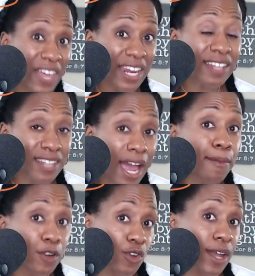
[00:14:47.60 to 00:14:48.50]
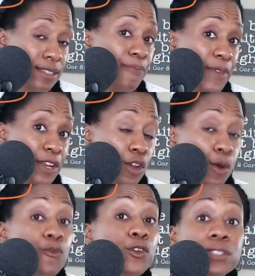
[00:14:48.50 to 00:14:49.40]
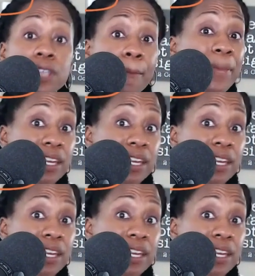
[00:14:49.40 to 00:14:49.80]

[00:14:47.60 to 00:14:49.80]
then it's time to try something new. And for some,